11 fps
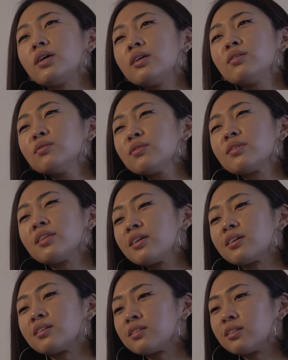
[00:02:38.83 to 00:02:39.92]
I don't
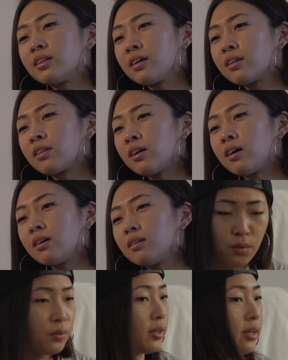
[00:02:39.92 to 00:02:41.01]
think it's like that.
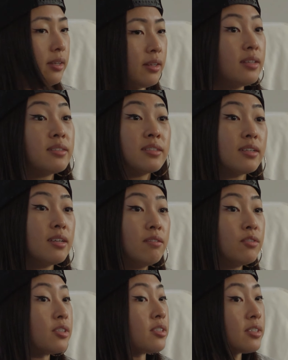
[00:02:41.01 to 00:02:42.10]
Okay, let's say
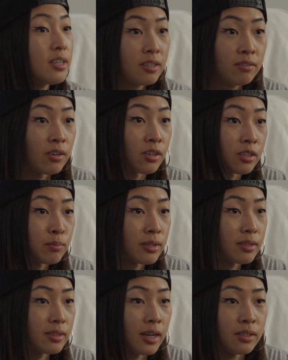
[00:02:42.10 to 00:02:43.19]
for the sake of
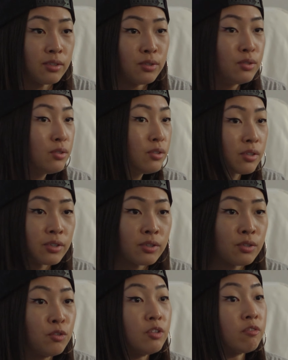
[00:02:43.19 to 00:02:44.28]
argument that you do learn
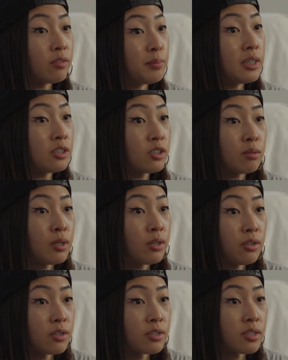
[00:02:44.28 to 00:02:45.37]
new information about
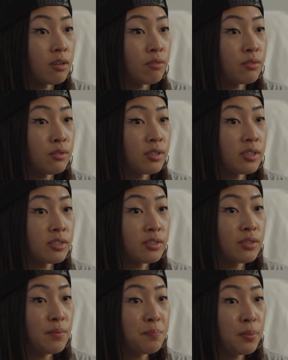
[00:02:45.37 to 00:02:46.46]
yourself through
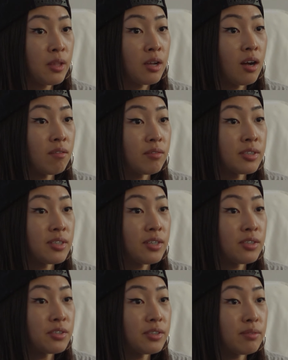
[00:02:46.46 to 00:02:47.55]
this
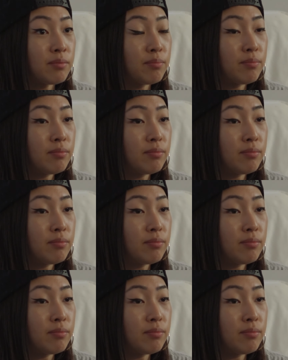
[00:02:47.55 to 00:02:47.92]
conversation.